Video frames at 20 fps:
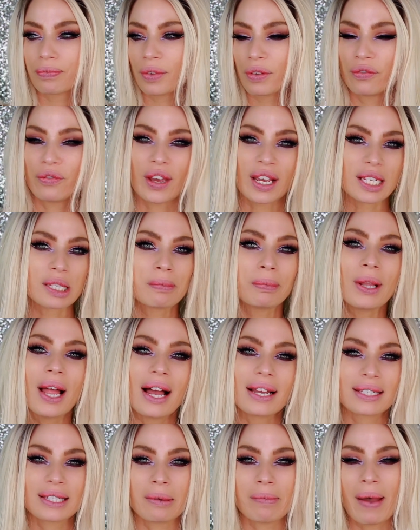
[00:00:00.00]
Fix
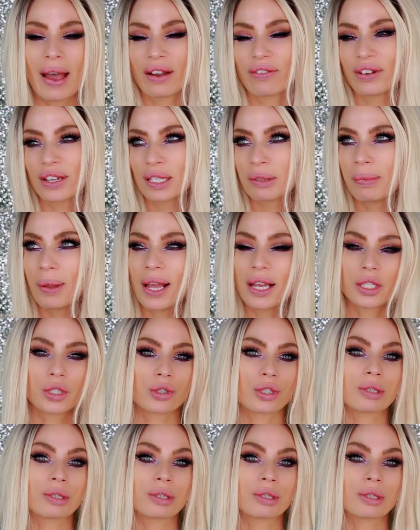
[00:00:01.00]
Plus, some MAC Fix Plus,